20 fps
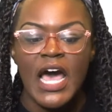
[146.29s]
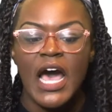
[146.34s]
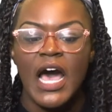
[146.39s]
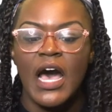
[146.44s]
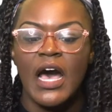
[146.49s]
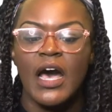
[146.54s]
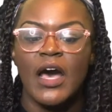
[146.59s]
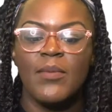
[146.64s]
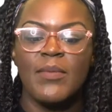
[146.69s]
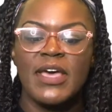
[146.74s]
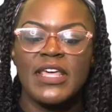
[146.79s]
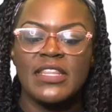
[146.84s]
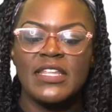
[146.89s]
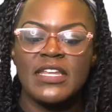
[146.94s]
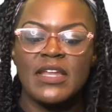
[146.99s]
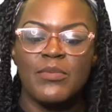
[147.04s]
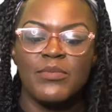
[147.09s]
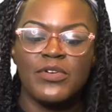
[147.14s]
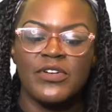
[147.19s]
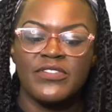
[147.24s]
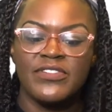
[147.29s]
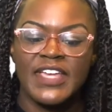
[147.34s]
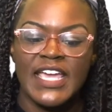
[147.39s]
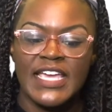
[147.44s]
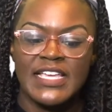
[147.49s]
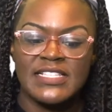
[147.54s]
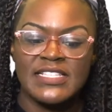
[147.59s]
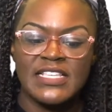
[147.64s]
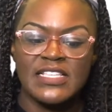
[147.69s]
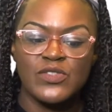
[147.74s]
um, and the number of
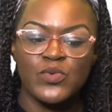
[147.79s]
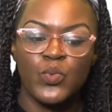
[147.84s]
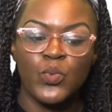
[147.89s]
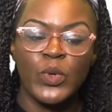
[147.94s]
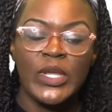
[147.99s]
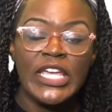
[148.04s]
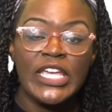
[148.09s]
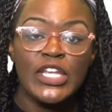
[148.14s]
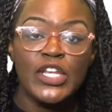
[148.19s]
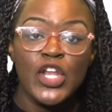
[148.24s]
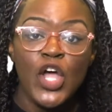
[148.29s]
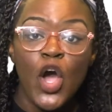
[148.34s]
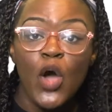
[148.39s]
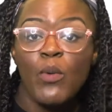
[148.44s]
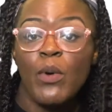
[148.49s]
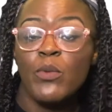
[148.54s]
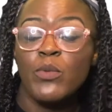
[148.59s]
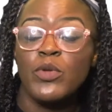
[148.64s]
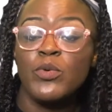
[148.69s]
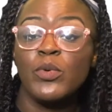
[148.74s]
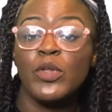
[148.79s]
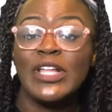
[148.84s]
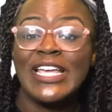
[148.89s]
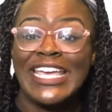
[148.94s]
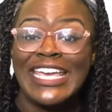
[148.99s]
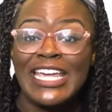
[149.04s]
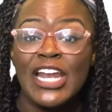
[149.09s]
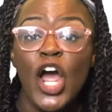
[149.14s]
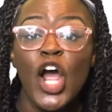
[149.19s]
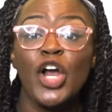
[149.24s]
cases, we know when we will
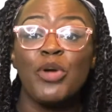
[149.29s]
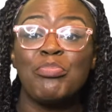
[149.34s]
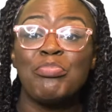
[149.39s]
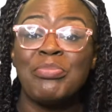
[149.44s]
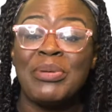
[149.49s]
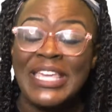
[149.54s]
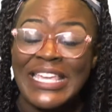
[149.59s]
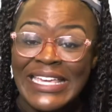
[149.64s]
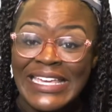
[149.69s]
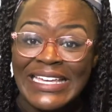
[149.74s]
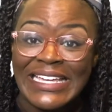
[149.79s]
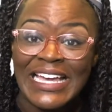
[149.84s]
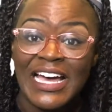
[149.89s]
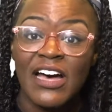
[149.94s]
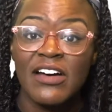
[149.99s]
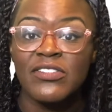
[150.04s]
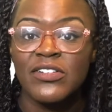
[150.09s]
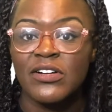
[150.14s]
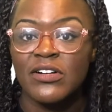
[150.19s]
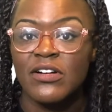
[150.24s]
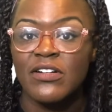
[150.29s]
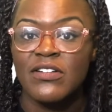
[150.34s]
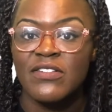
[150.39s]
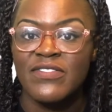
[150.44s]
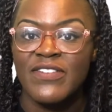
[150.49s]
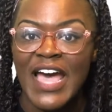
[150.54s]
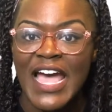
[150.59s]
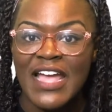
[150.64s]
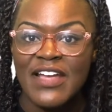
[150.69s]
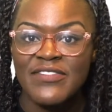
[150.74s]
hit our peak of
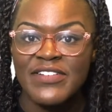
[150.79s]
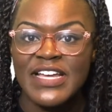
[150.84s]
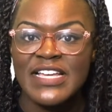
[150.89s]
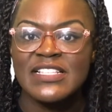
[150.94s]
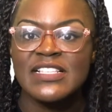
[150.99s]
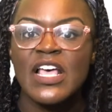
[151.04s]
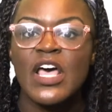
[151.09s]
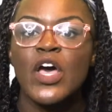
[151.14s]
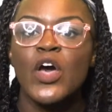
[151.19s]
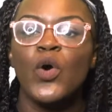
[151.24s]
coronavirus